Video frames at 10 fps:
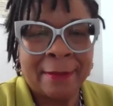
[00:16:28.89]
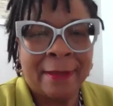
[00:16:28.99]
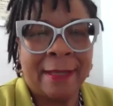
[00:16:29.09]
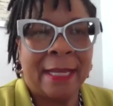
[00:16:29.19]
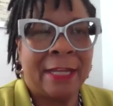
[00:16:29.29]

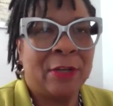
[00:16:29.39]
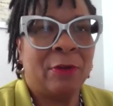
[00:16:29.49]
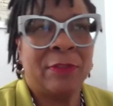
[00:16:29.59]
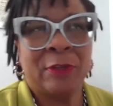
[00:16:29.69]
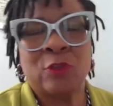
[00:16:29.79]
and I
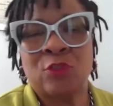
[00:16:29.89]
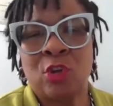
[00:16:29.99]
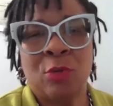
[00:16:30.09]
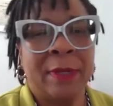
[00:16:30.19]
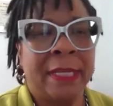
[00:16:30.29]
know there's
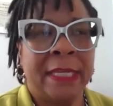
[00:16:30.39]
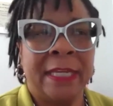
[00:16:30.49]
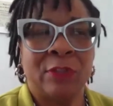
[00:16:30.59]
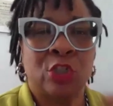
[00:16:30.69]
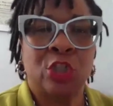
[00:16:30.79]
so many
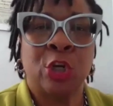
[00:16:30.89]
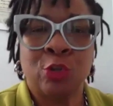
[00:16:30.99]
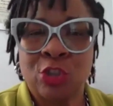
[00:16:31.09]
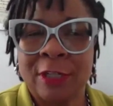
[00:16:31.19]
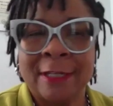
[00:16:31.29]
even
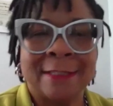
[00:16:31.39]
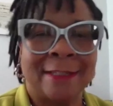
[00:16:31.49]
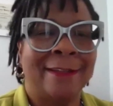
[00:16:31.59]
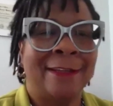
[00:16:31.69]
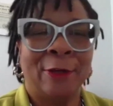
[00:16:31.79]
churches and